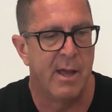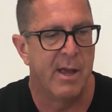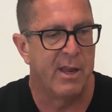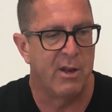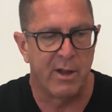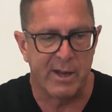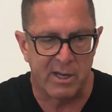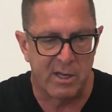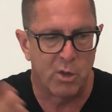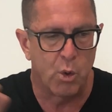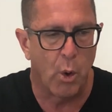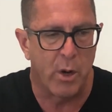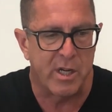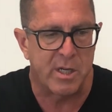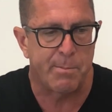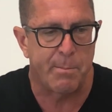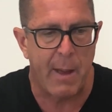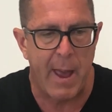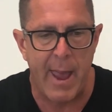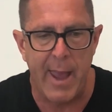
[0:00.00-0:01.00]
like
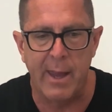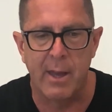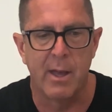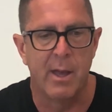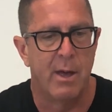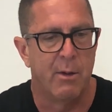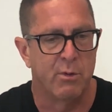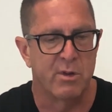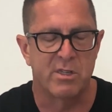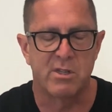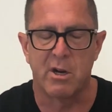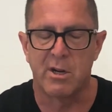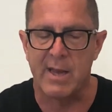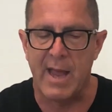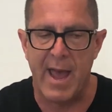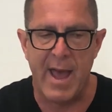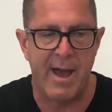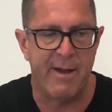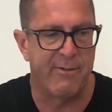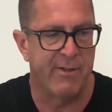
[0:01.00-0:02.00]
Deutsche Bank will start to
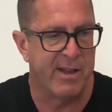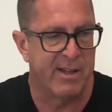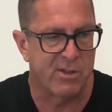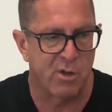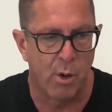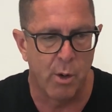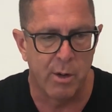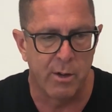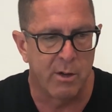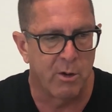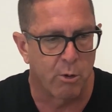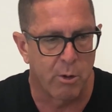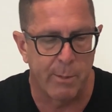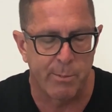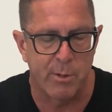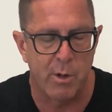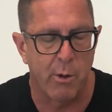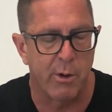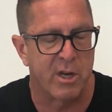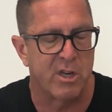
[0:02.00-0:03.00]
have its own
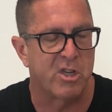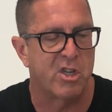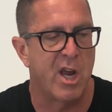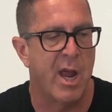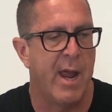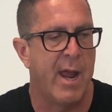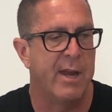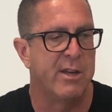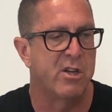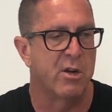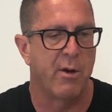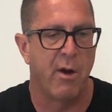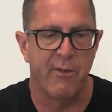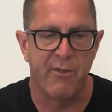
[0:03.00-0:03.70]
crypto exchange